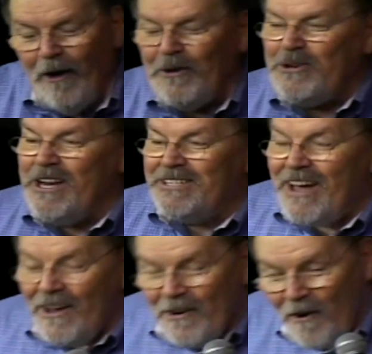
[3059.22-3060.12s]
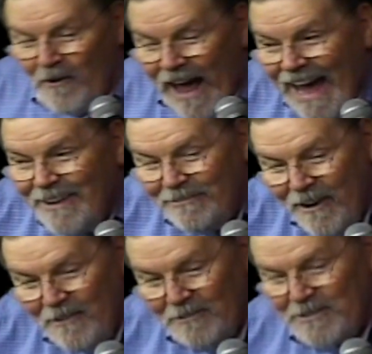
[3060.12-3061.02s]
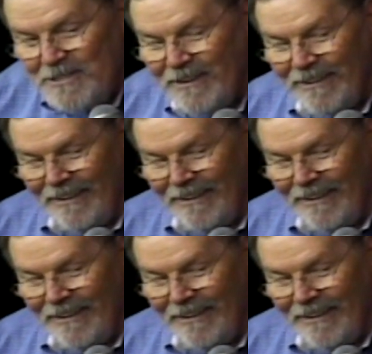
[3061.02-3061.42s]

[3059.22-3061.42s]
She's got her own headphones.